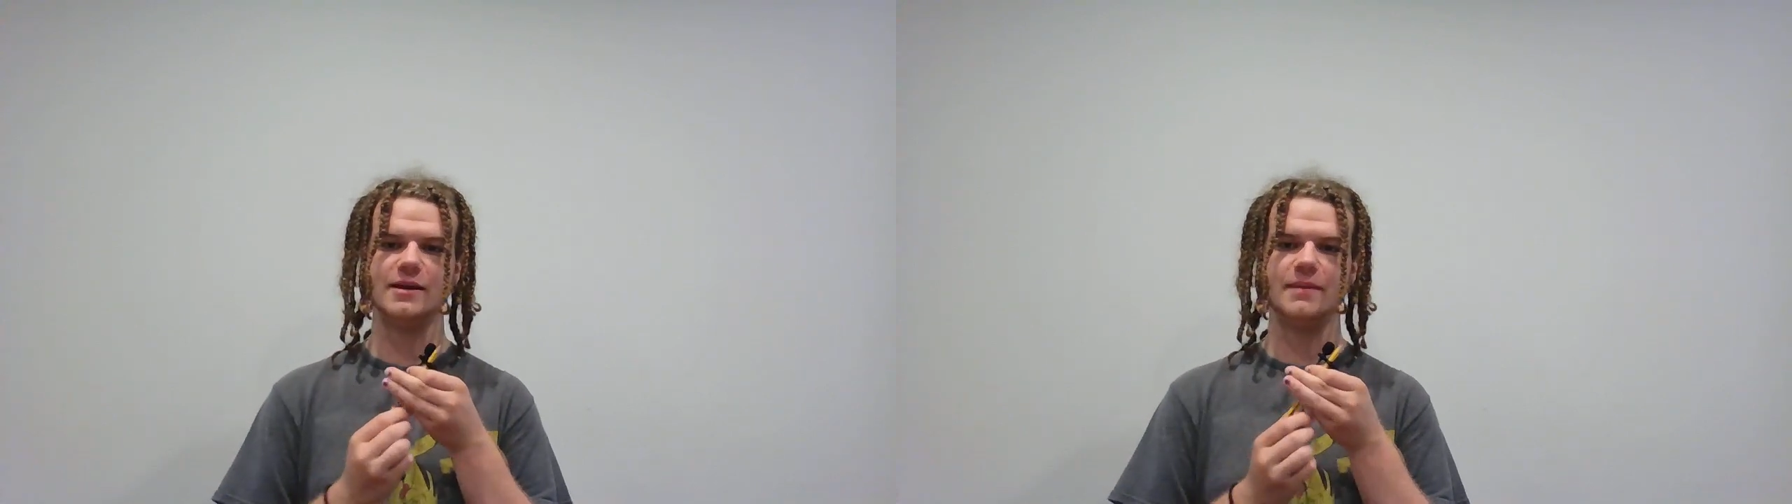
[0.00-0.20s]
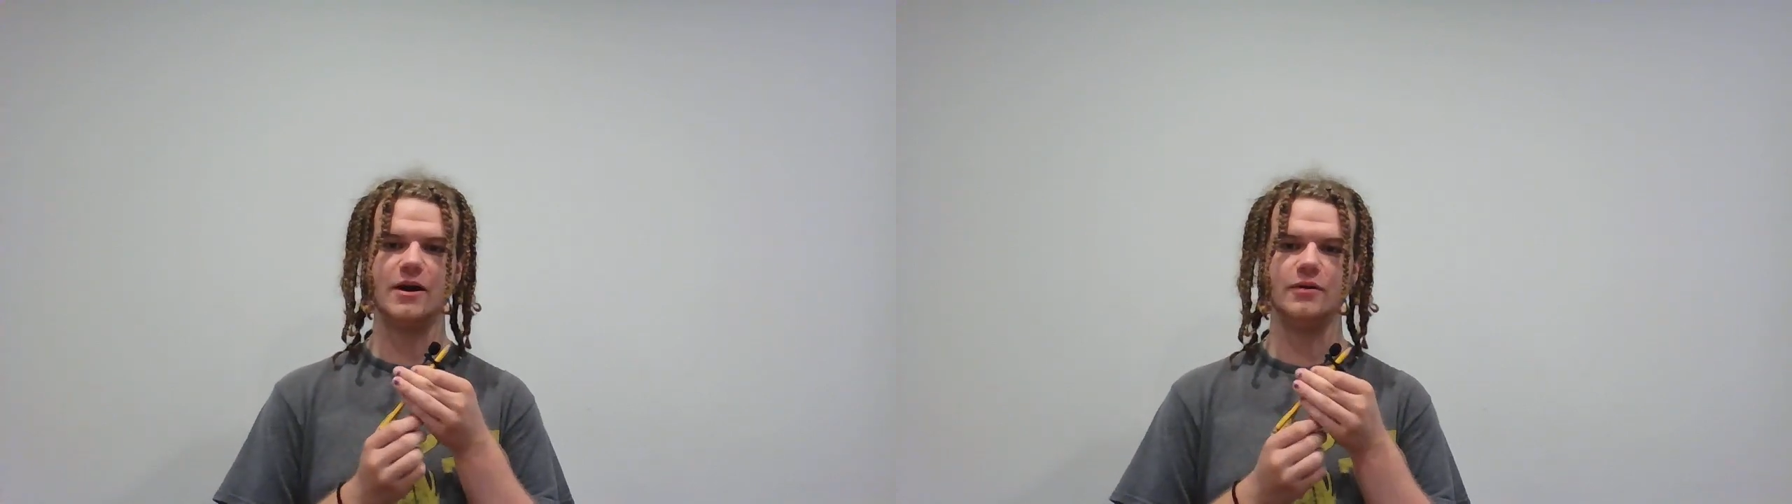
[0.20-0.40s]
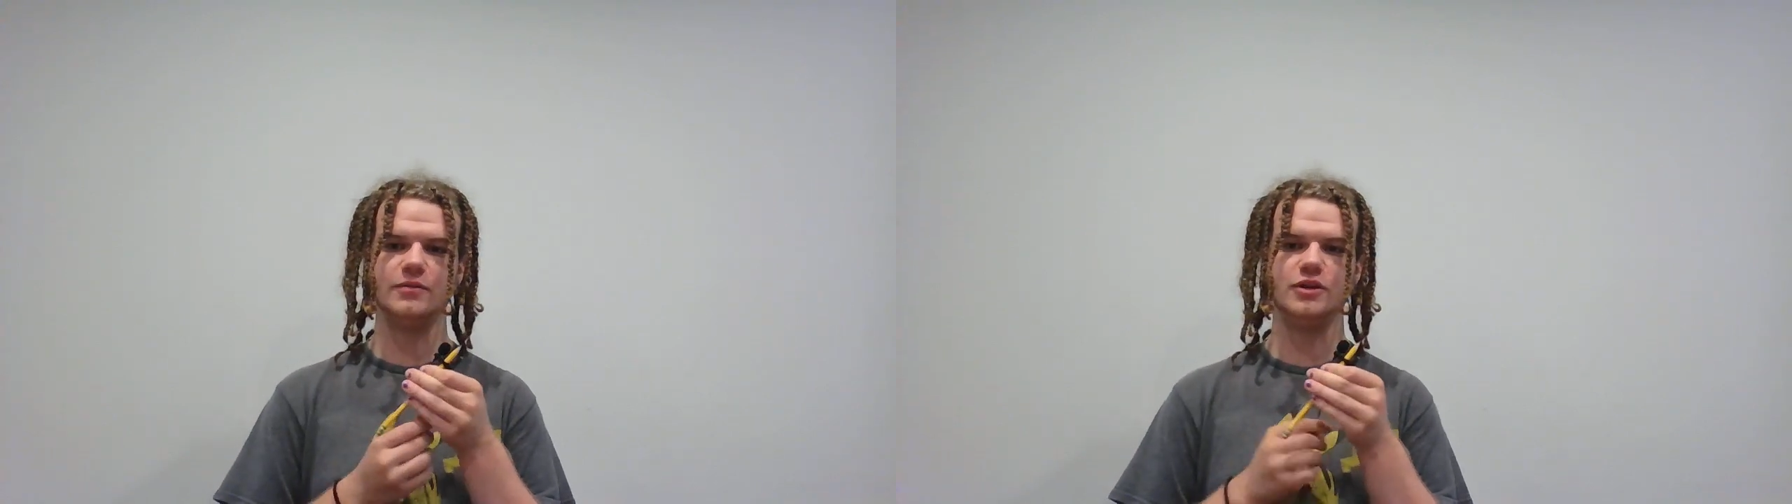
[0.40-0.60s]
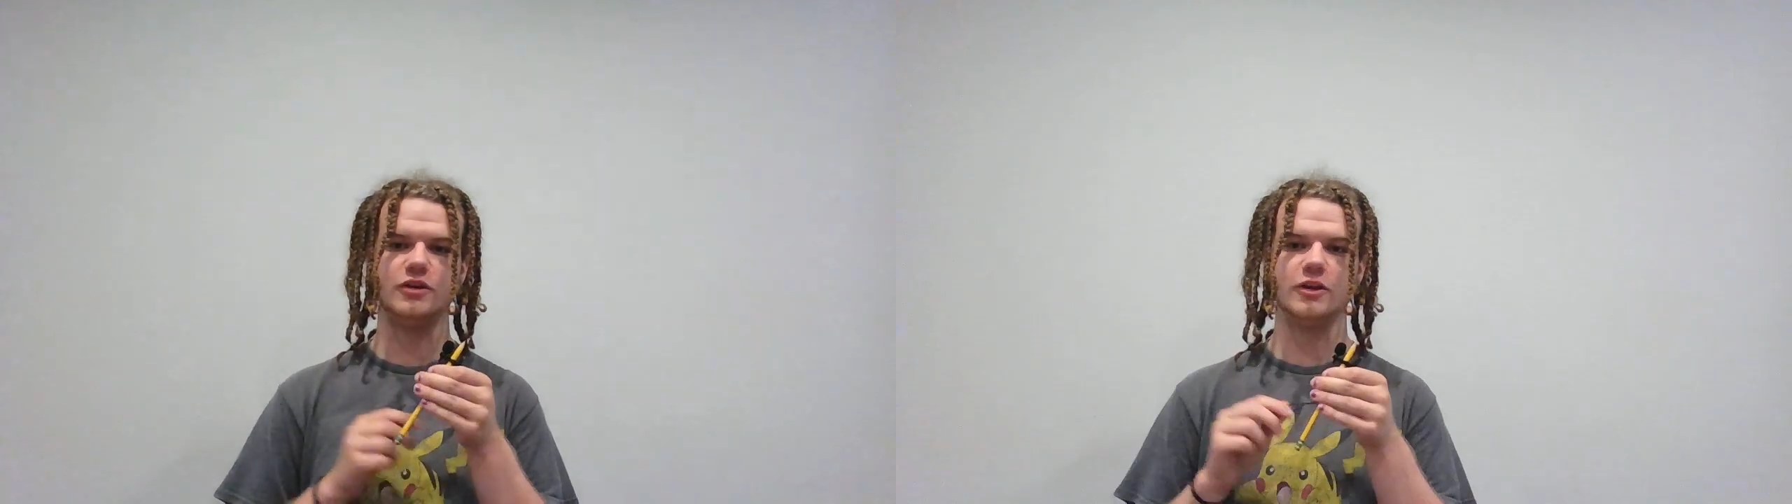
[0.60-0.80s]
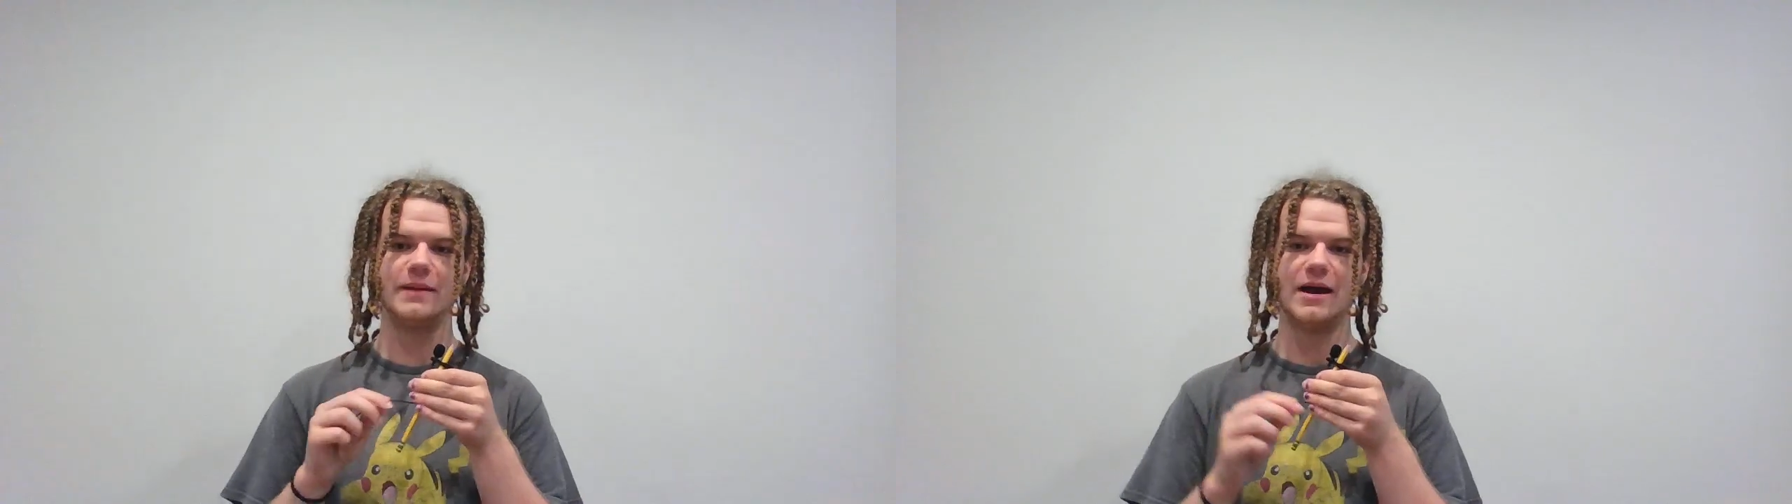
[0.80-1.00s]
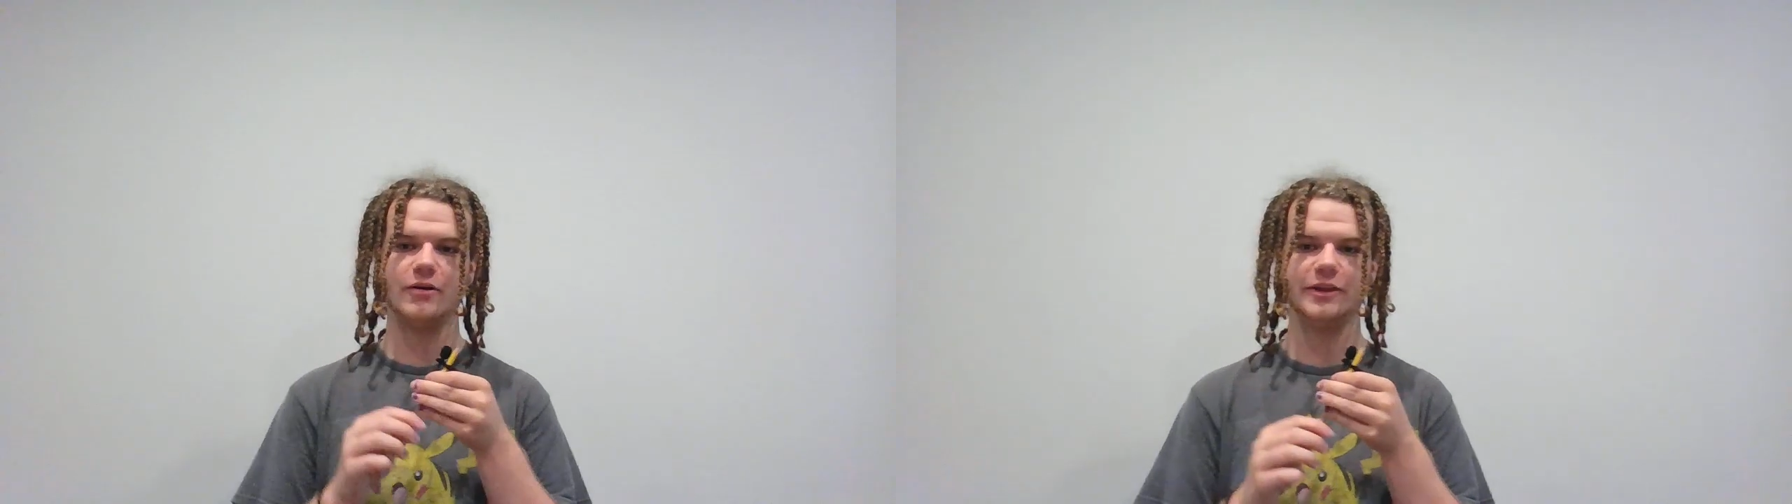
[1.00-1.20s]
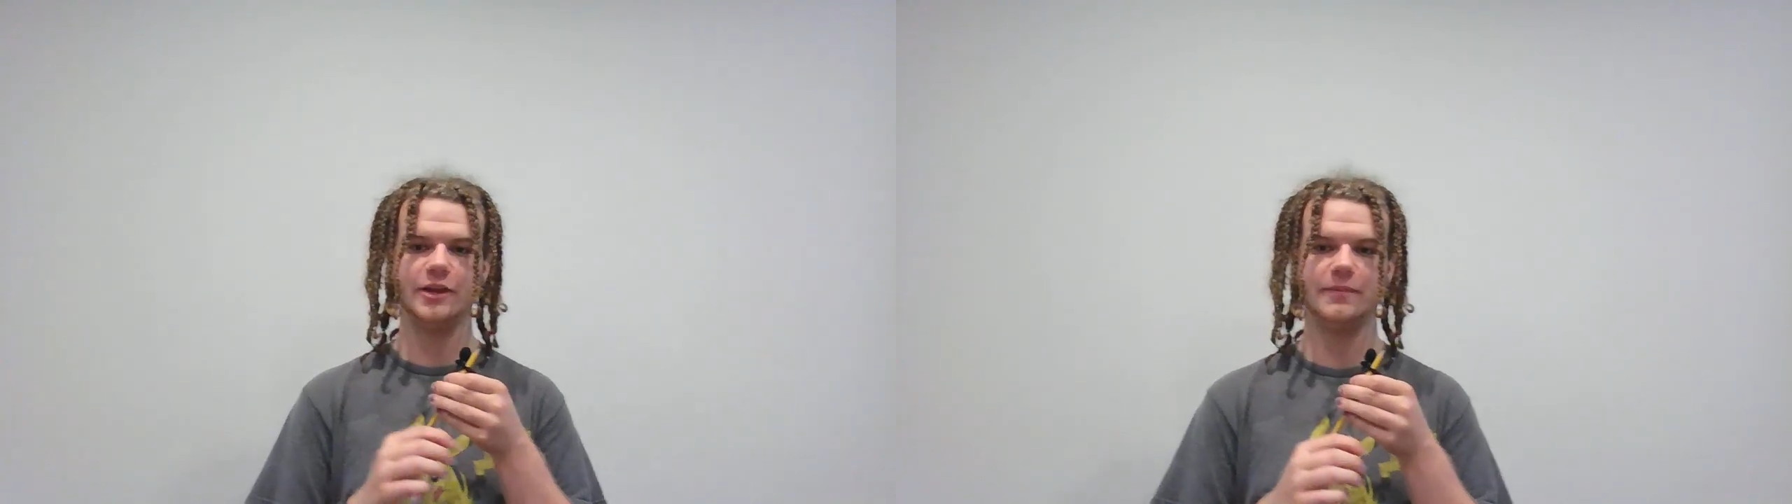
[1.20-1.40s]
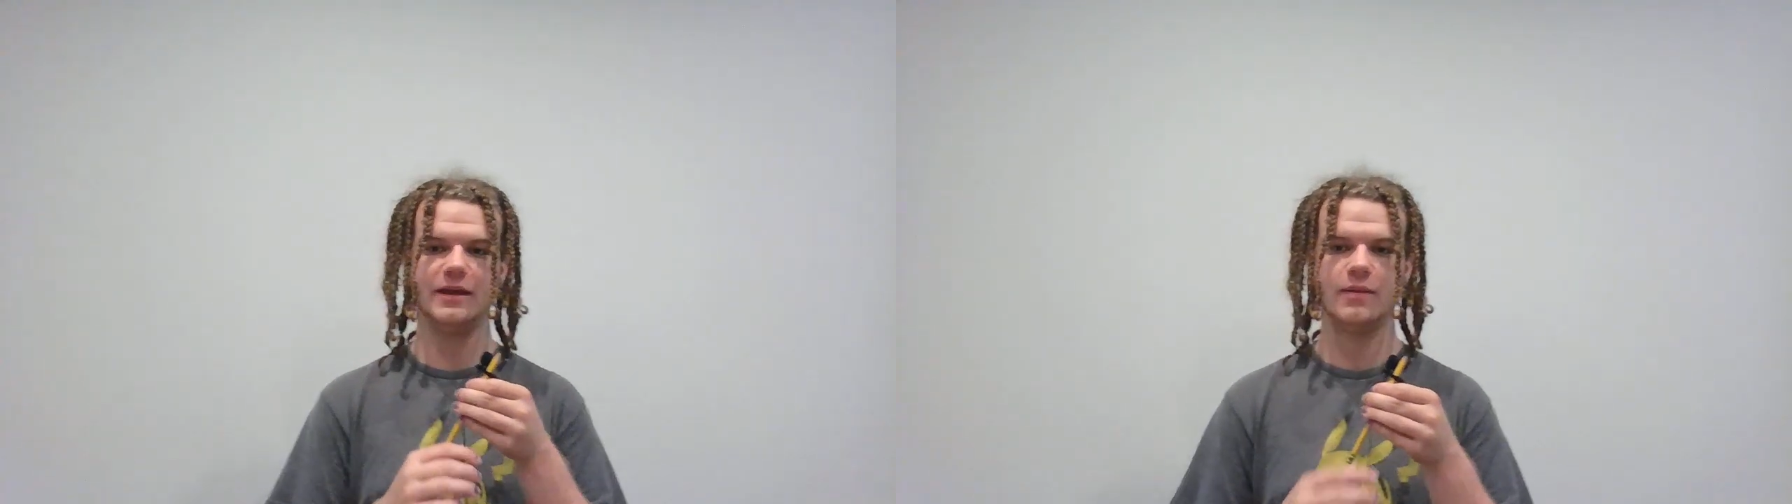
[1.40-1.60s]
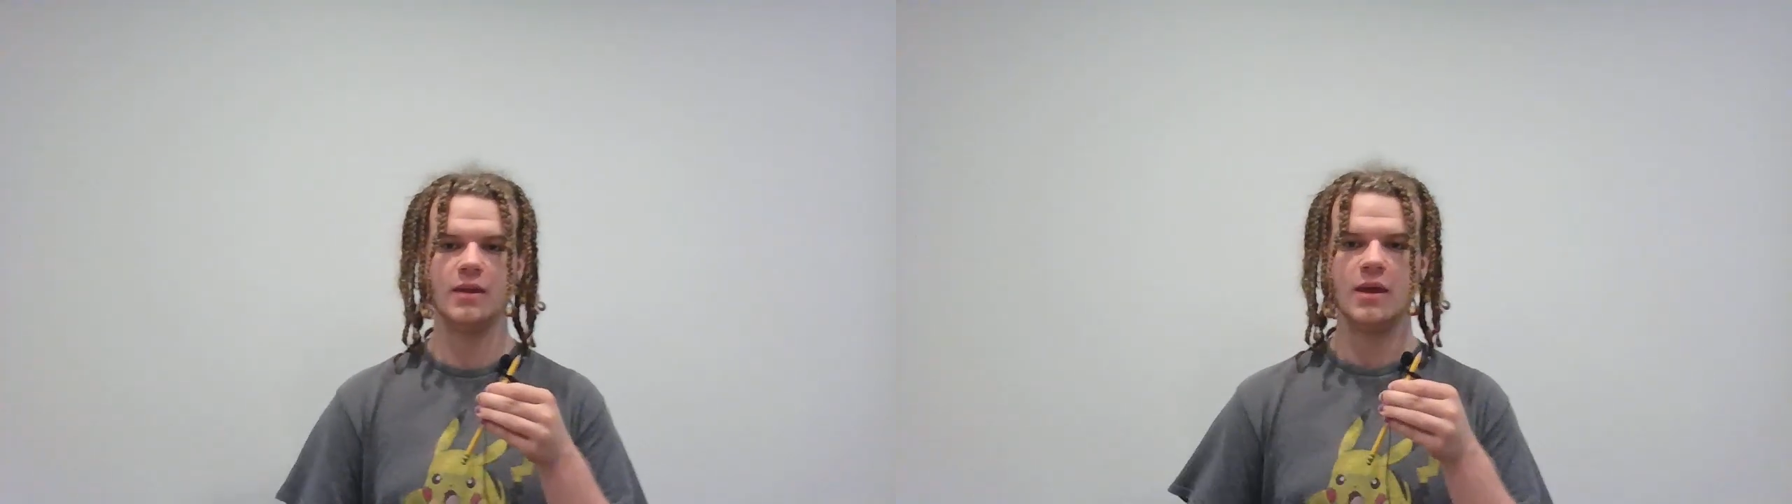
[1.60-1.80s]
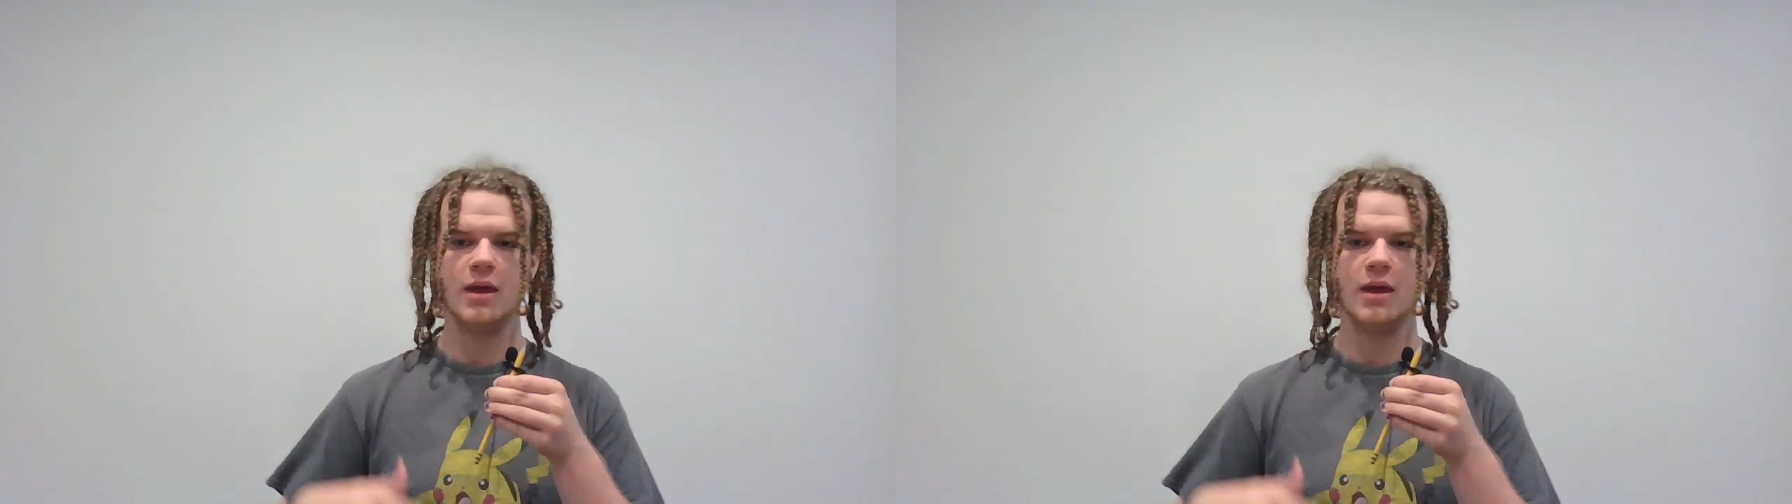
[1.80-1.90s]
about nuclear power a little bit.